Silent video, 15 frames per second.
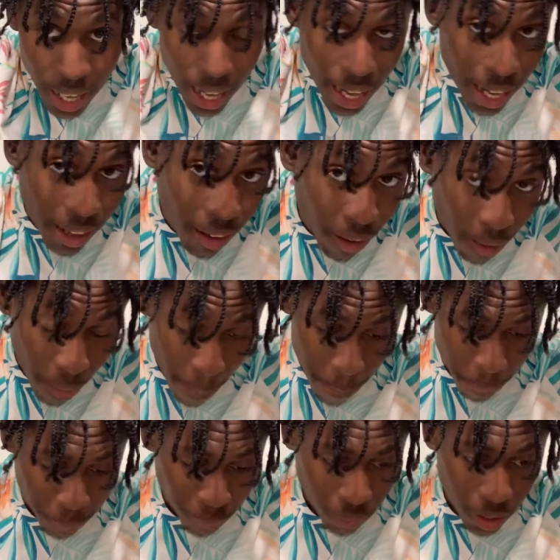
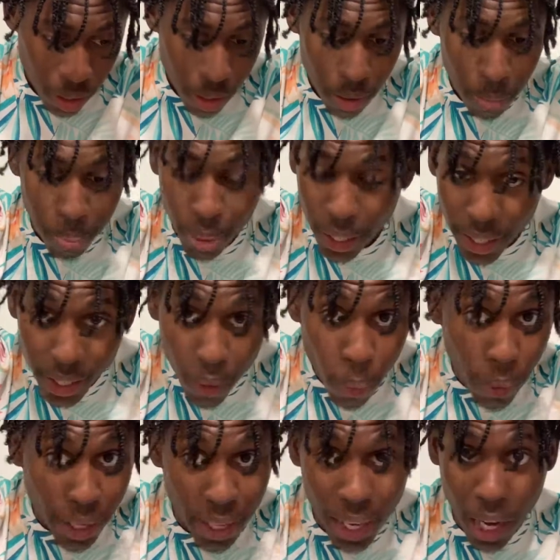and braid
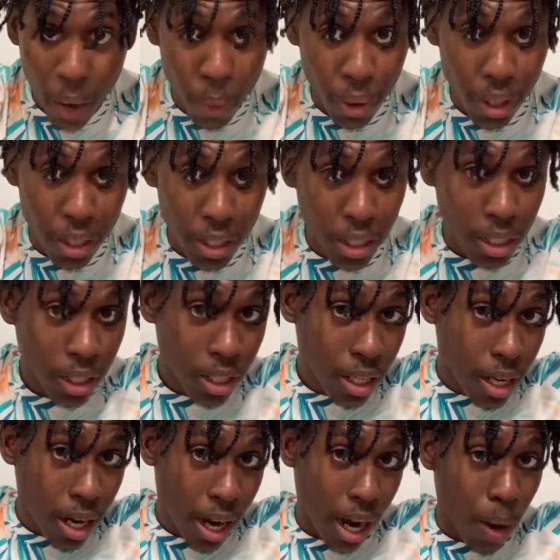away
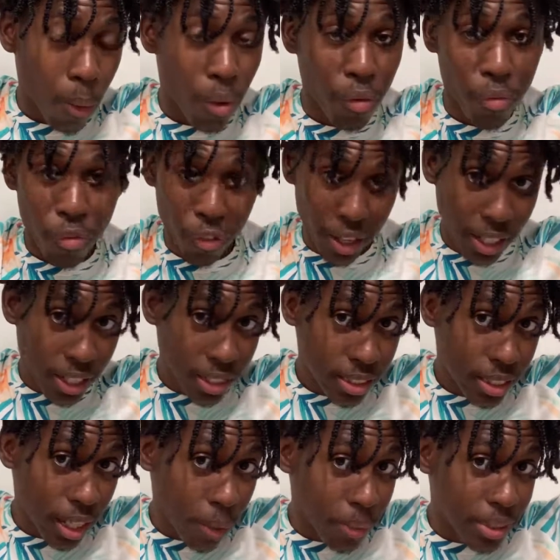our fears
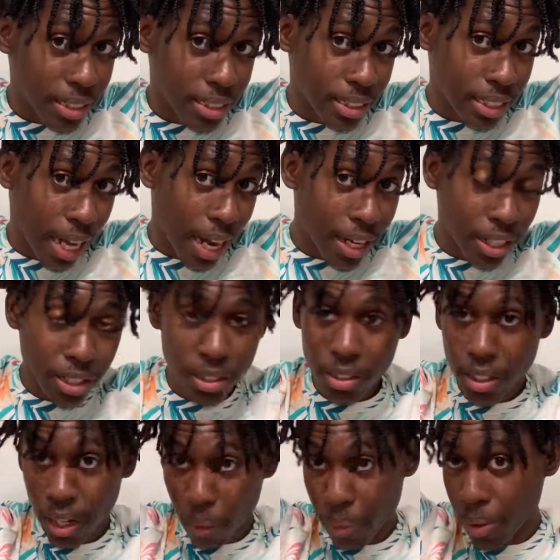and our desires,
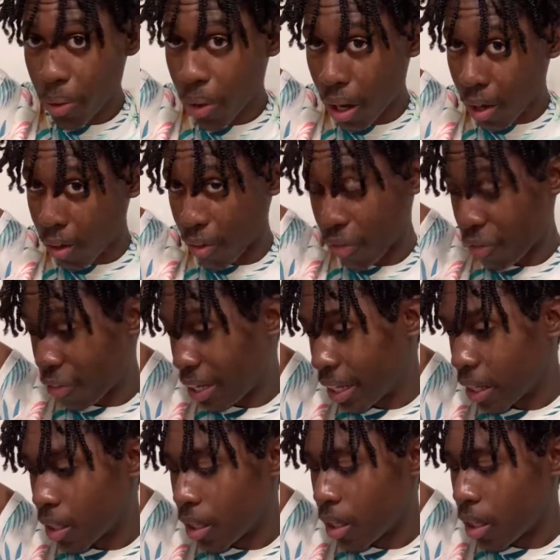so that we no longer
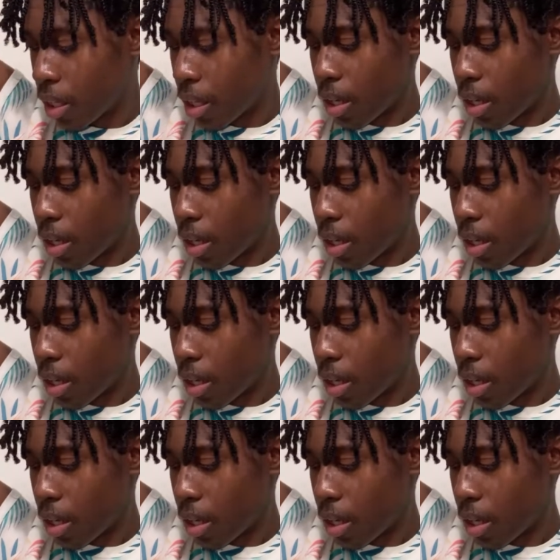feel